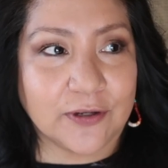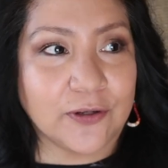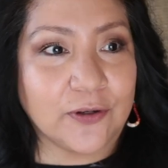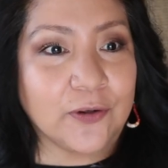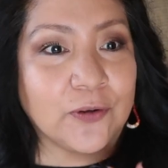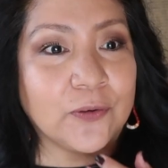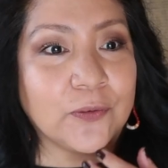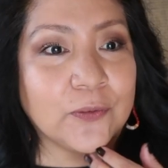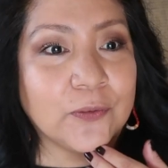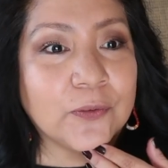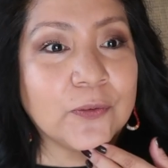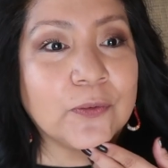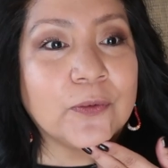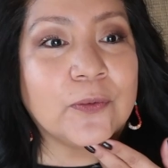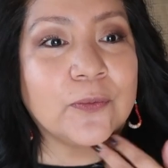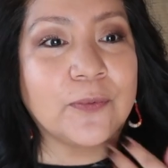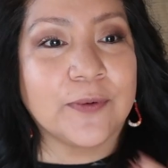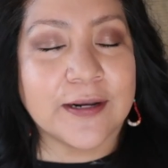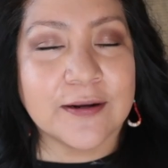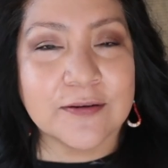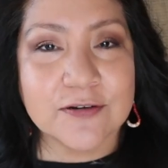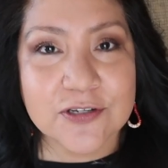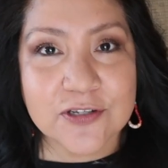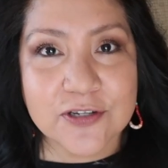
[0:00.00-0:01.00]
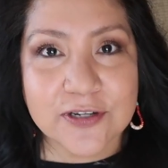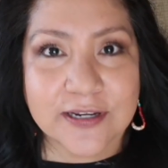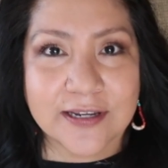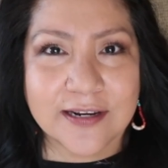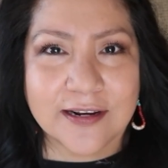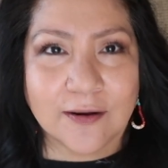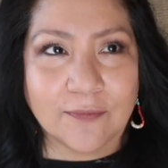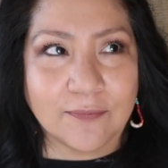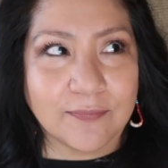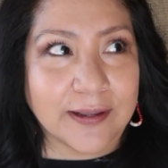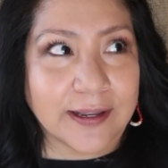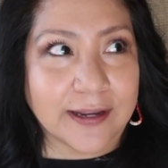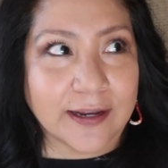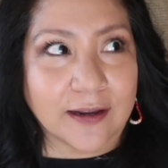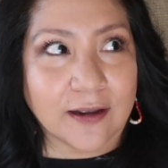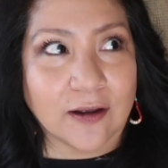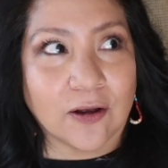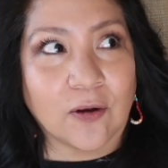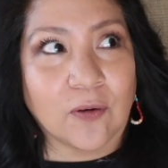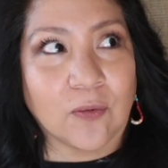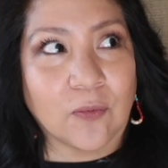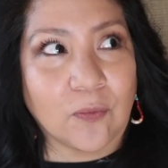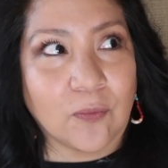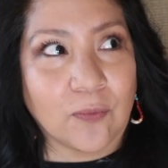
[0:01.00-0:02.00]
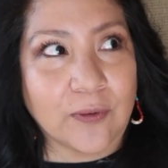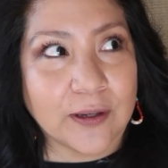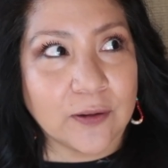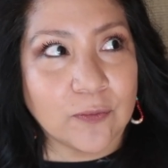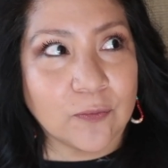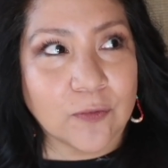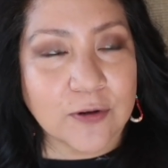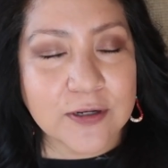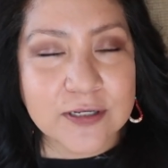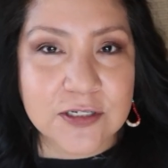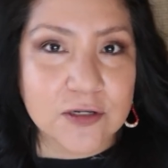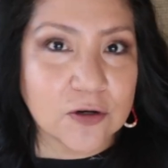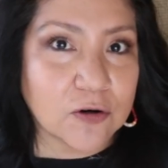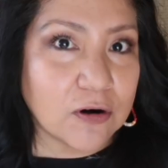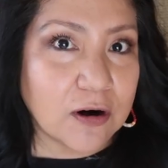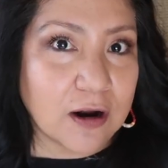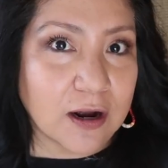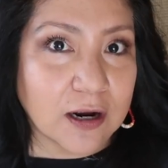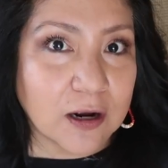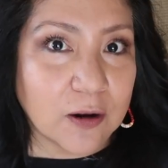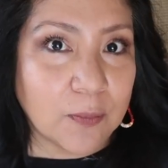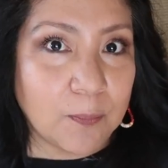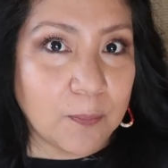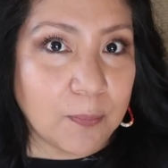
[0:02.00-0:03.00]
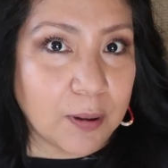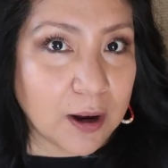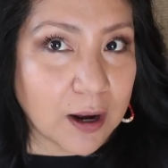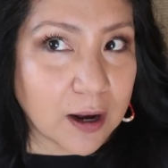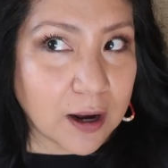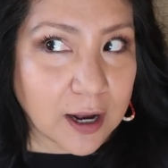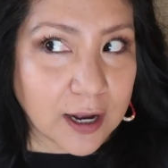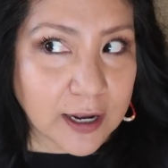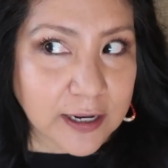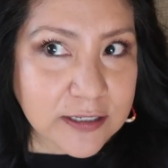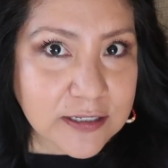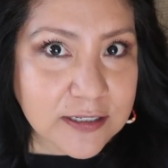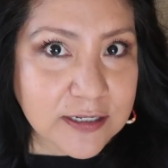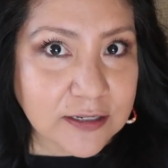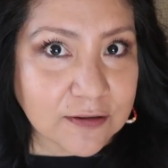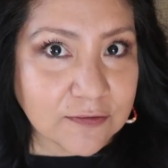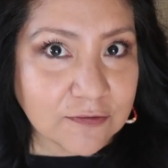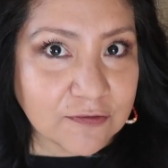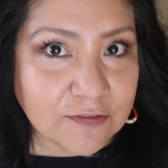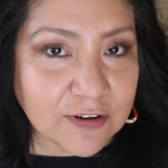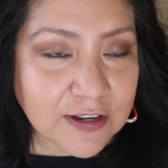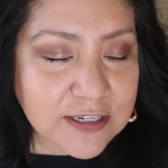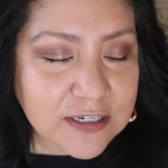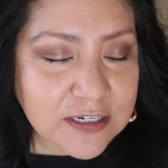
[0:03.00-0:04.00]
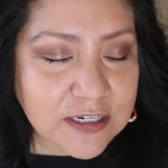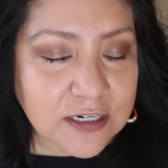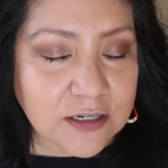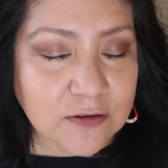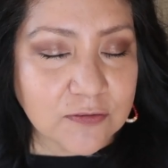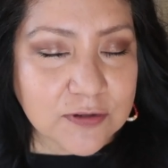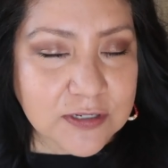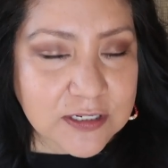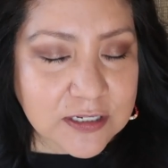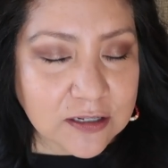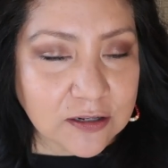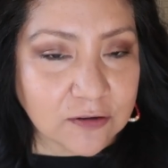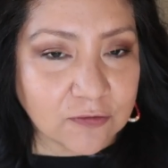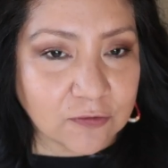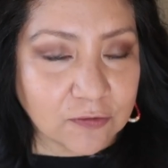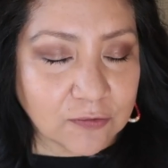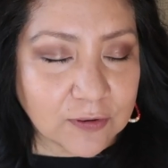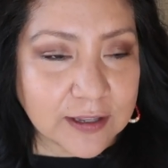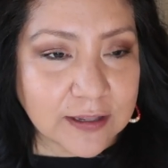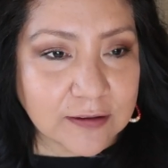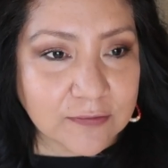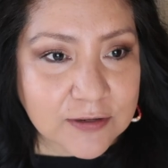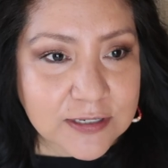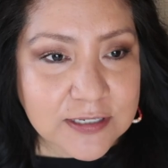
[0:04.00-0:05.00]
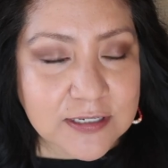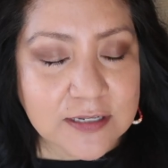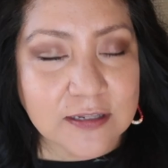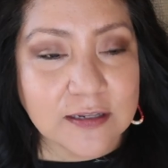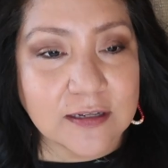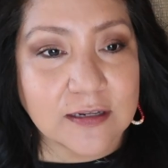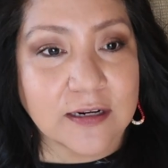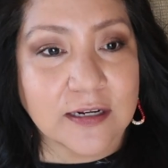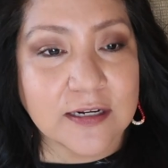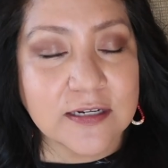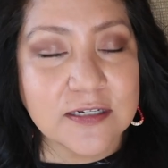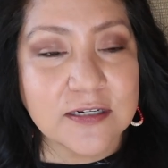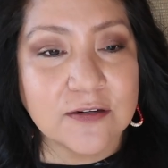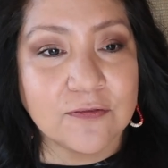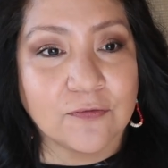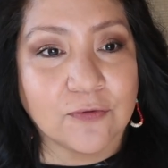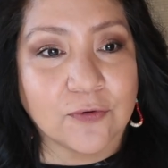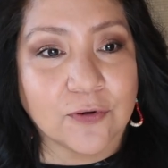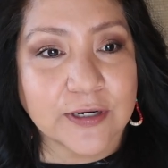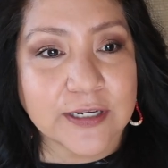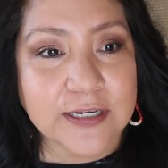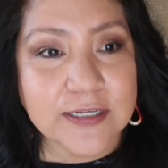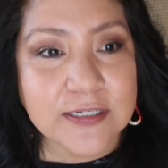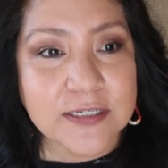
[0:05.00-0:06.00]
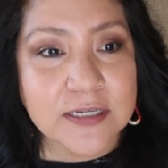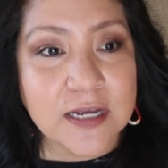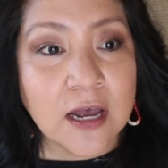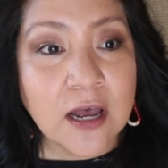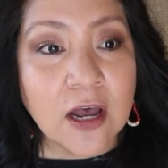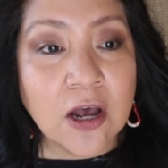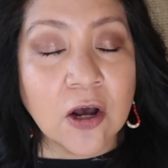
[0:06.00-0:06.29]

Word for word: in Google when I was looking up like, when was a crock pot invented? It was in the, it was in the 1940s.